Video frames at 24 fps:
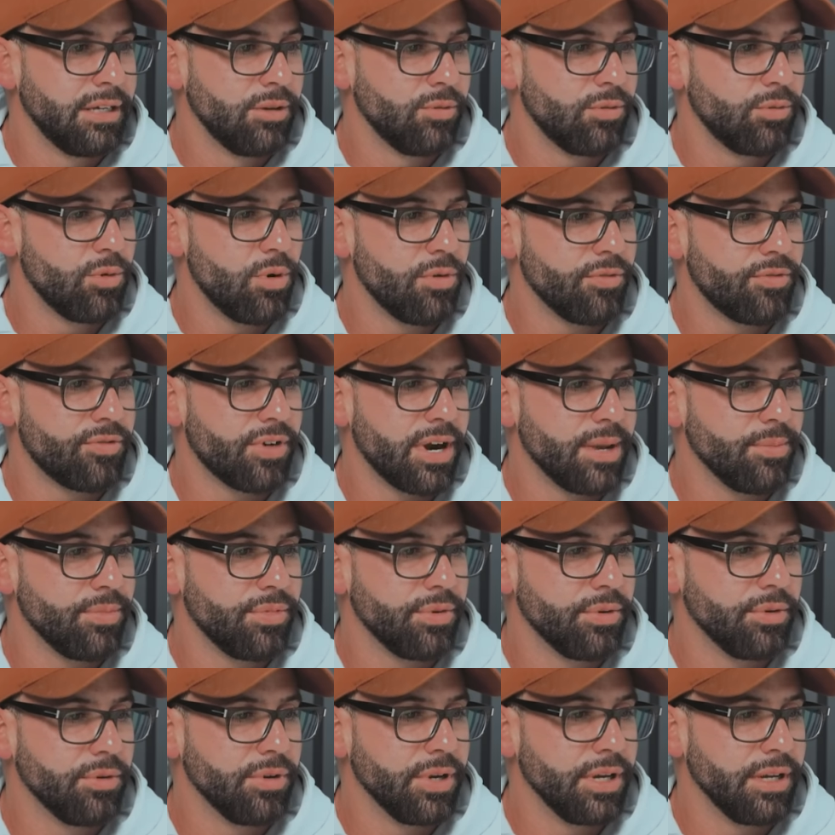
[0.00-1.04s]
We won't frame
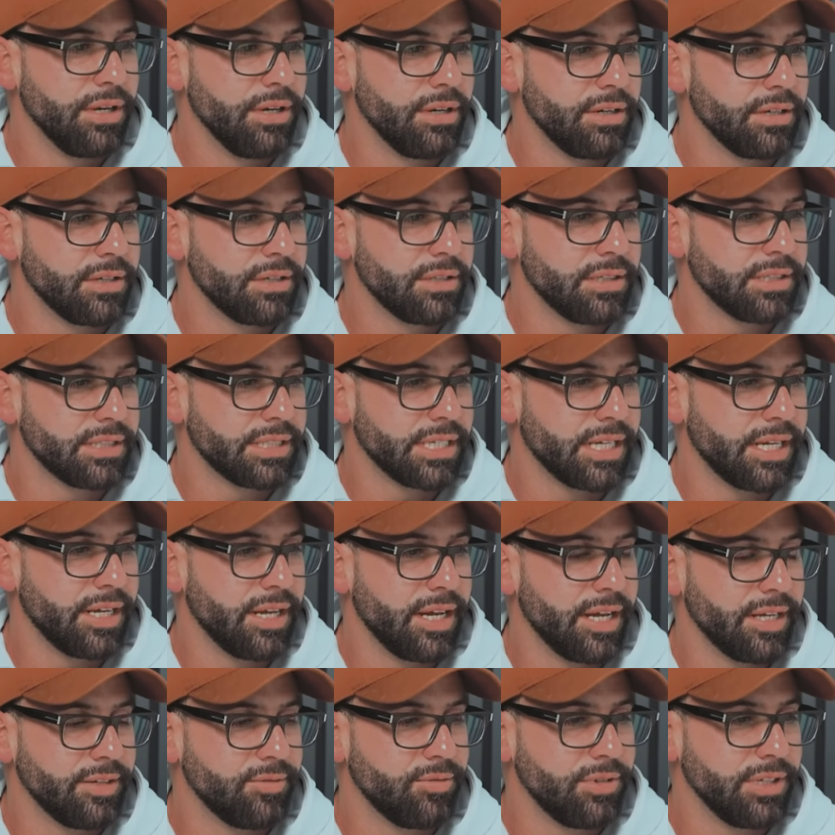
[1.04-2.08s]
through it because
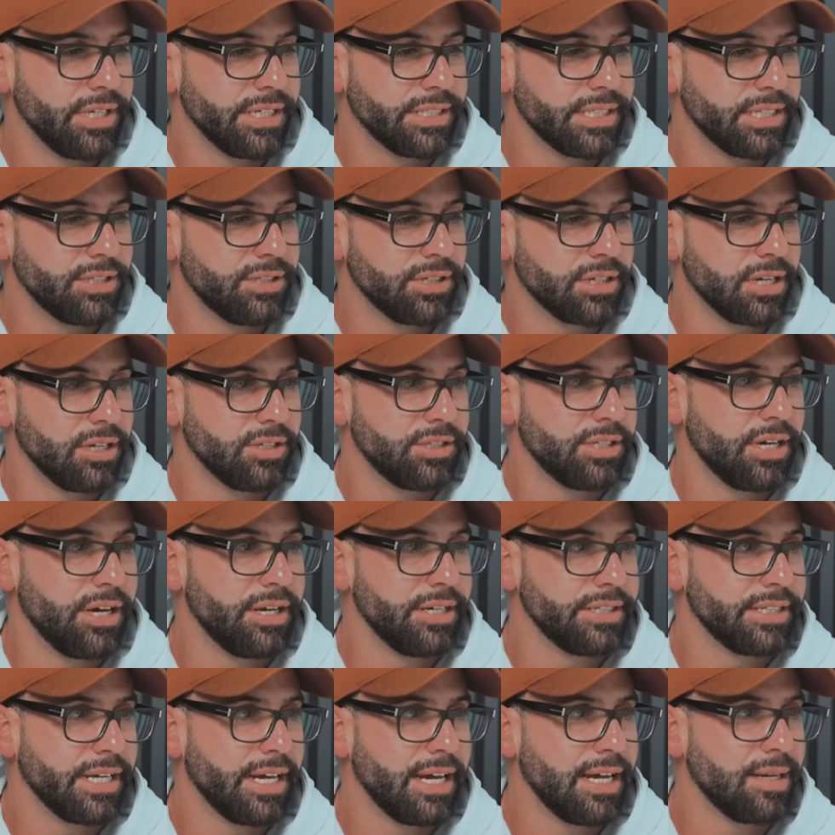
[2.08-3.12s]
I realized that took a ton
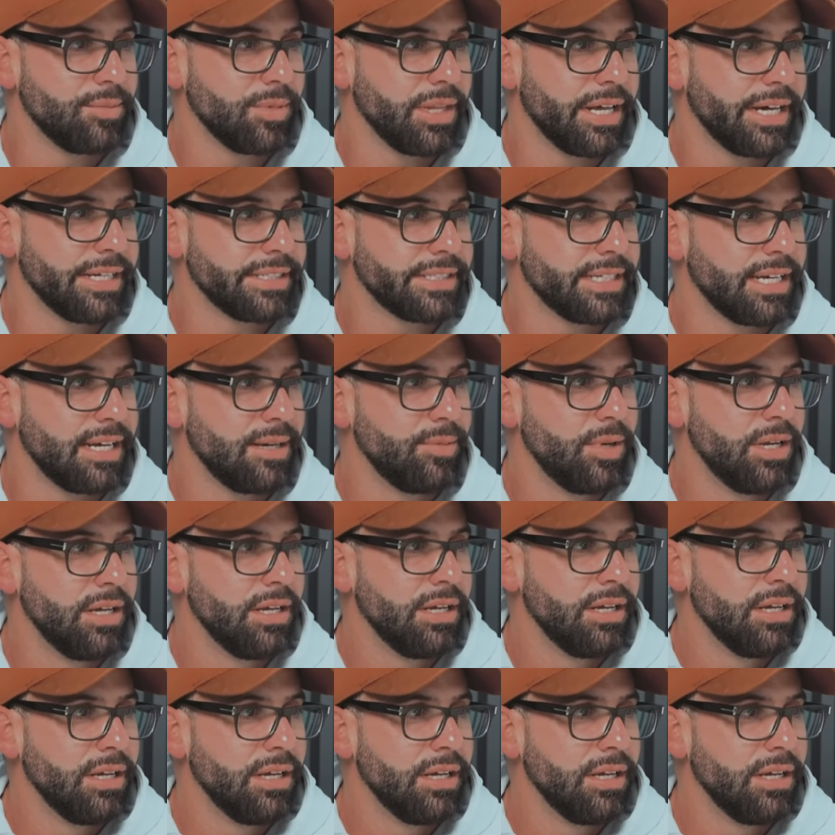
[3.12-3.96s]
of time last time.